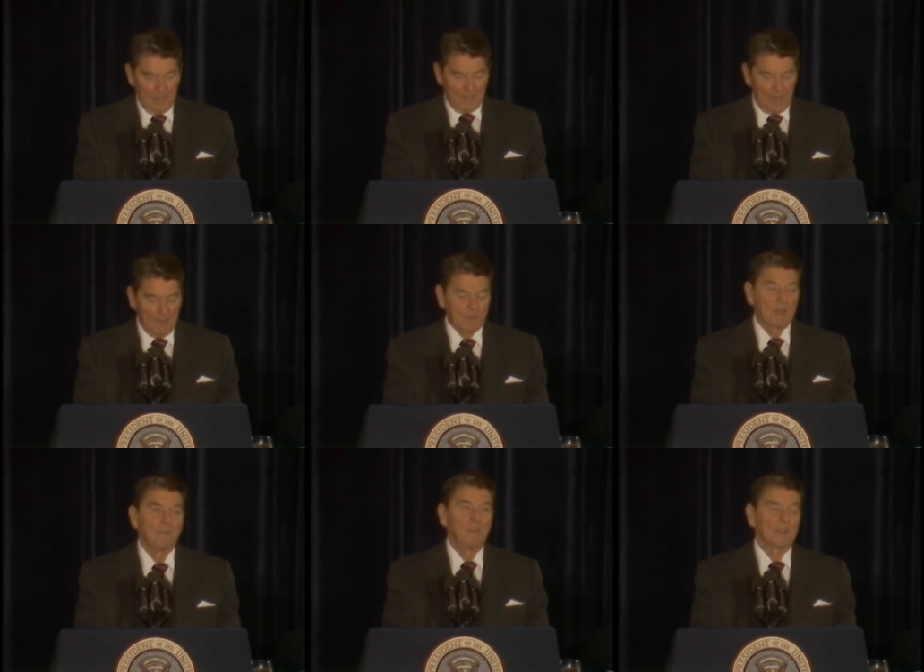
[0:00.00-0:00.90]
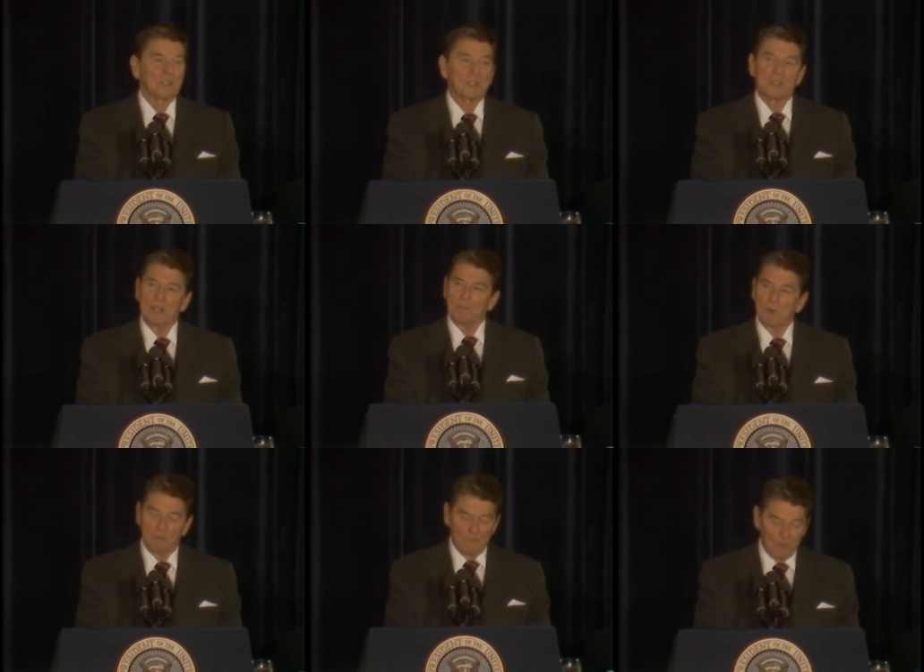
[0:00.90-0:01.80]
And I'm convinced come
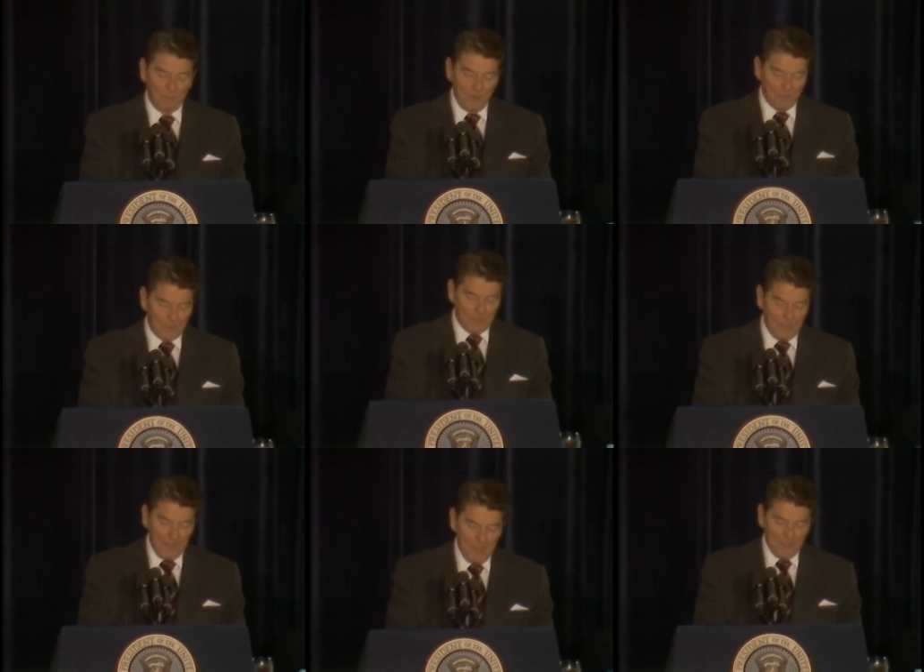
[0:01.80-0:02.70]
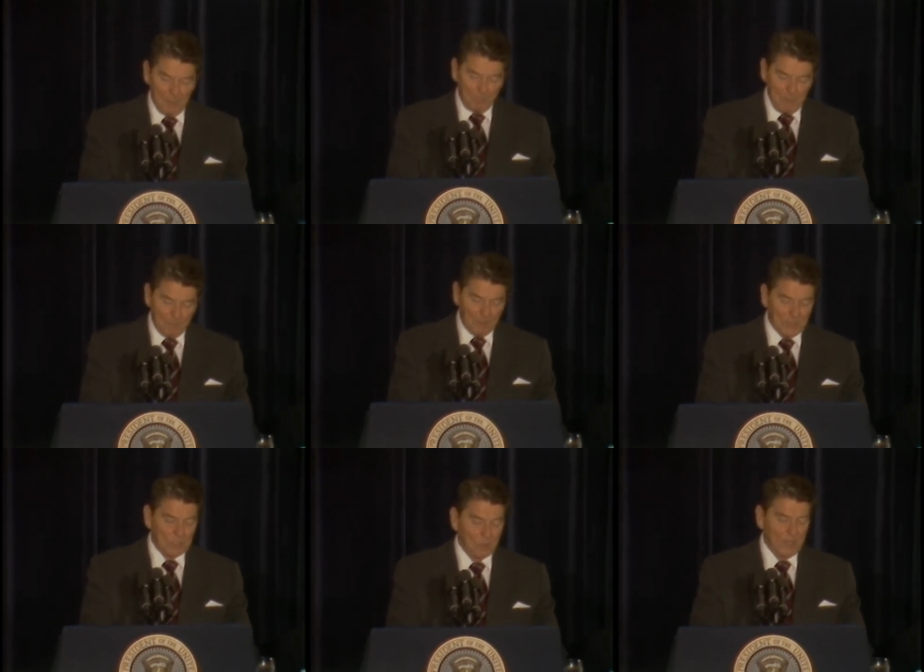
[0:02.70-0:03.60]
November 5th, the people of
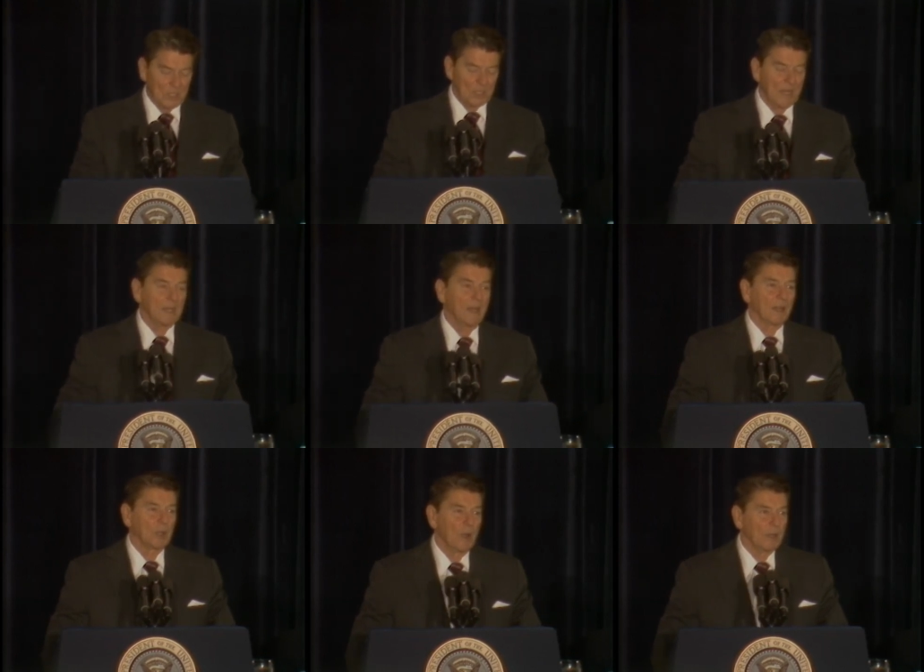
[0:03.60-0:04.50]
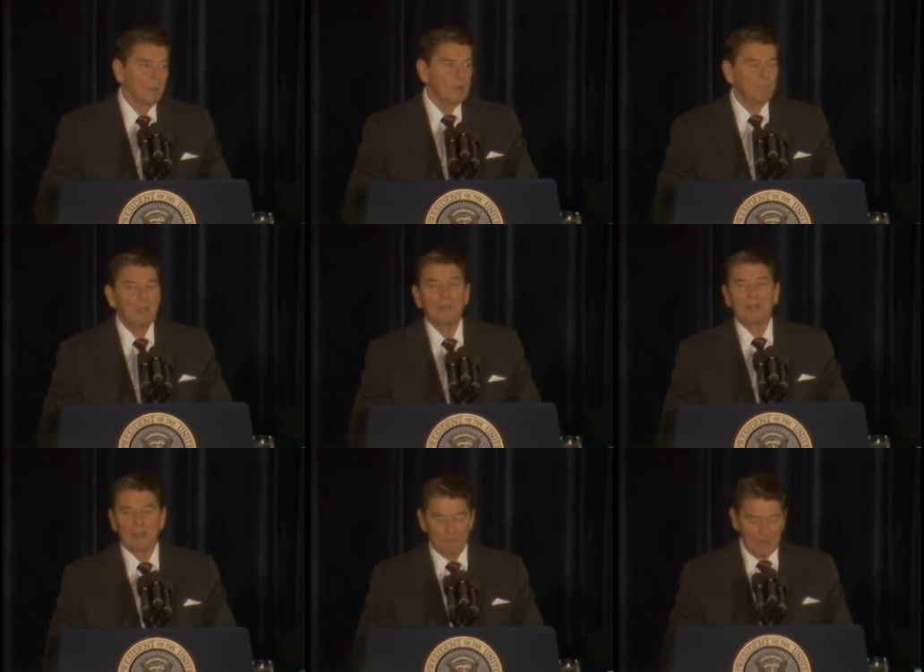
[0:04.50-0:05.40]
this great state are going to
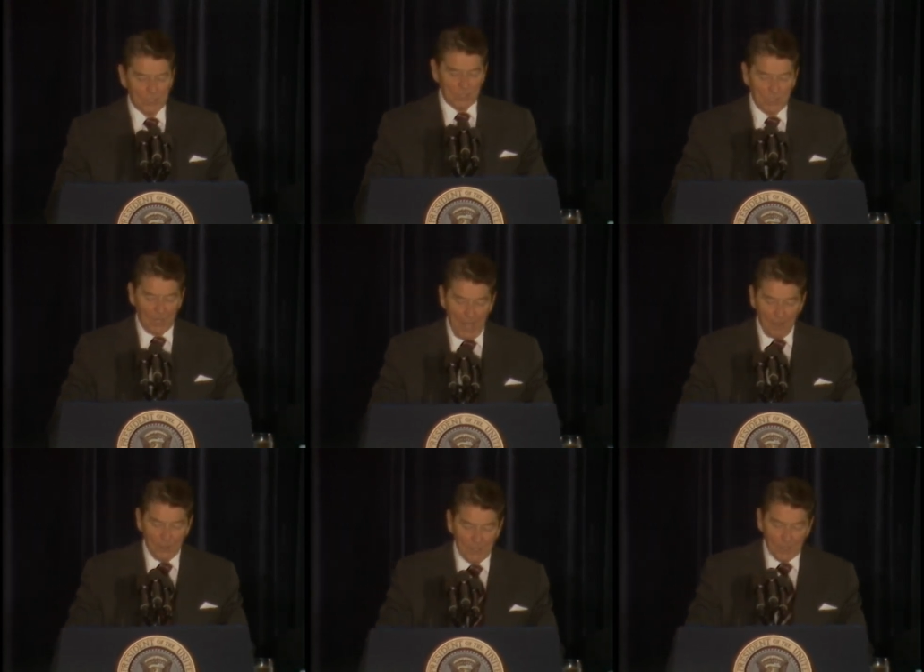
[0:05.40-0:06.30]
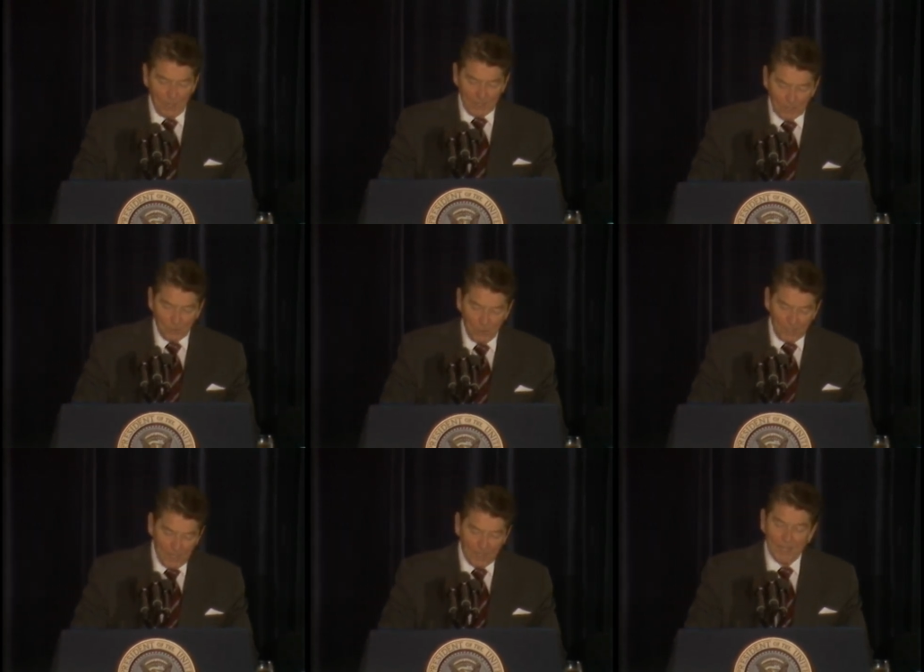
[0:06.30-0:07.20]
repeat that message loud and clear
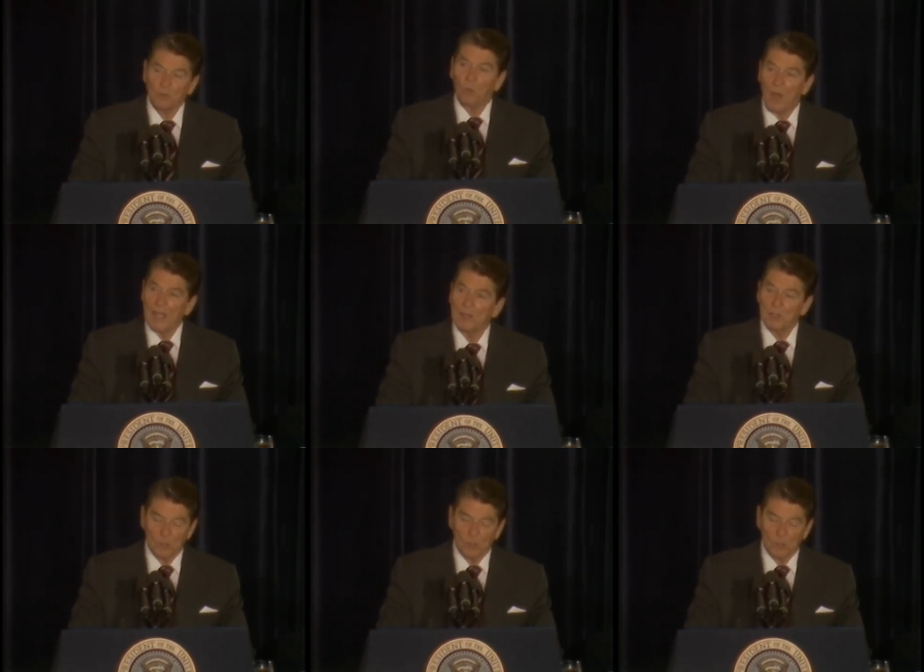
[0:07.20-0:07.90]
when they elect Wyatt